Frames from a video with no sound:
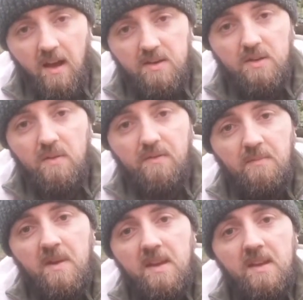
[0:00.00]
So
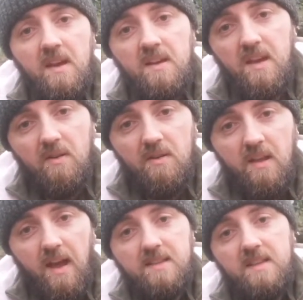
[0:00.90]
from me, Kieran
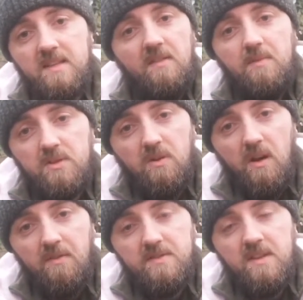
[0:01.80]
at DTF
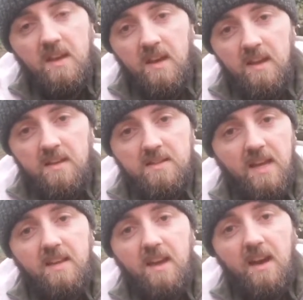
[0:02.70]
Bushcraft,
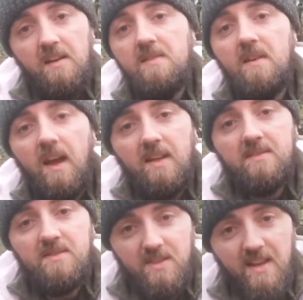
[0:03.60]
take care and
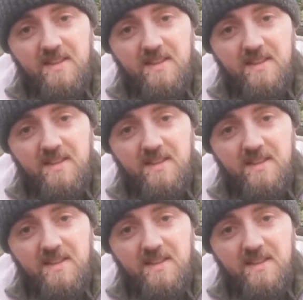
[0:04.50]
stay